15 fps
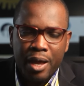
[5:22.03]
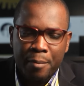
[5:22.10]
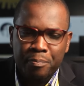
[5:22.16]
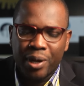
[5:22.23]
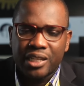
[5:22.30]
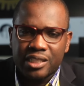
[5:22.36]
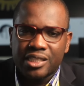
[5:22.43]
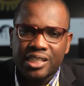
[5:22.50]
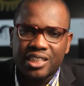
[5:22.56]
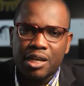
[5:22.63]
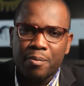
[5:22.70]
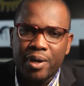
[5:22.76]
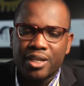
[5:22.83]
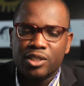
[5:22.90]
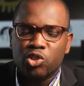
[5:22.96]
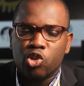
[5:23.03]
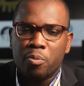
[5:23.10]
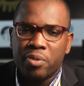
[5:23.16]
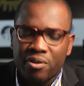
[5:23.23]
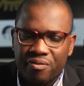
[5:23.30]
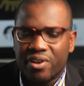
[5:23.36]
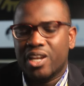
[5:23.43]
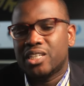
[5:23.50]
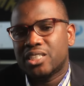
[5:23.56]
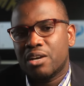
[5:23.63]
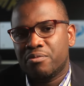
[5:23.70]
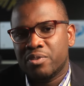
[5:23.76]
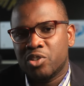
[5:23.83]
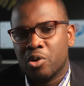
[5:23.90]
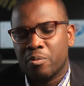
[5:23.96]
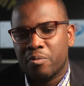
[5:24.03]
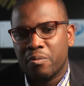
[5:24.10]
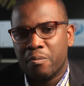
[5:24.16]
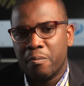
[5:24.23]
passionate about this topic, financial freedom.